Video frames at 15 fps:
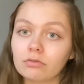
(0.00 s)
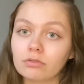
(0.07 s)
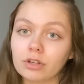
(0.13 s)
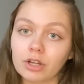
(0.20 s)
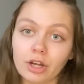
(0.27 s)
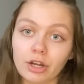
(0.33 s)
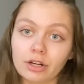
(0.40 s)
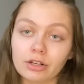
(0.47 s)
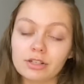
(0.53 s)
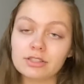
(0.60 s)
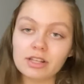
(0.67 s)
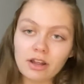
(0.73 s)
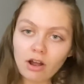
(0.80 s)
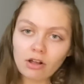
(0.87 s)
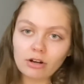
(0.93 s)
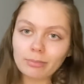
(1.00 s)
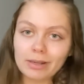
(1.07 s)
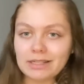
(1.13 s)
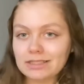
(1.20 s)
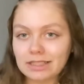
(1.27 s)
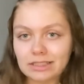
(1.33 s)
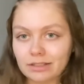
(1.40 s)
good because they all are
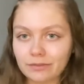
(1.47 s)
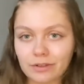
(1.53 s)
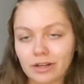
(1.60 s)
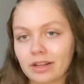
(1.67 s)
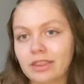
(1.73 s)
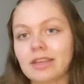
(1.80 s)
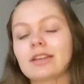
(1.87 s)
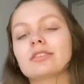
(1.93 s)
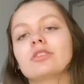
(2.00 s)
based on different things.